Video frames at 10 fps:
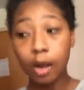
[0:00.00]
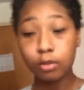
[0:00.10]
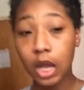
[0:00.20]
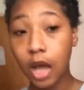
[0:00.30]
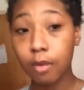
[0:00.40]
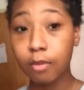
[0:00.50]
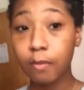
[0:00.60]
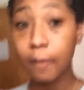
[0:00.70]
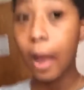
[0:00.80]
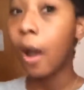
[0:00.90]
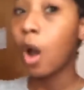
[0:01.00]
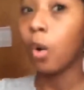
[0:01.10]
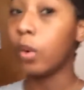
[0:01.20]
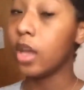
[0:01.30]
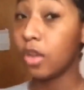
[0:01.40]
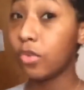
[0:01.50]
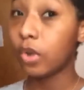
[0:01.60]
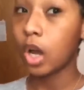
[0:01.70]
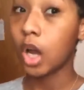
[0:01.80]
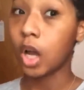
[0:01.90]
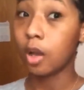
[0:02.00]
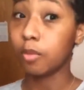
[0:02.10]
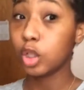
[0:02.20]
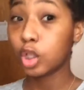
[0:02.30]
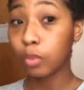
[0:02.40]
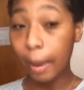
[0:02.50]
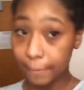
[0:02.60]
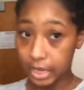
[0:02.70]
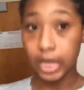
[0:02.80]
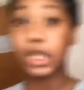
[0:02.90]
top with um, sweatpants.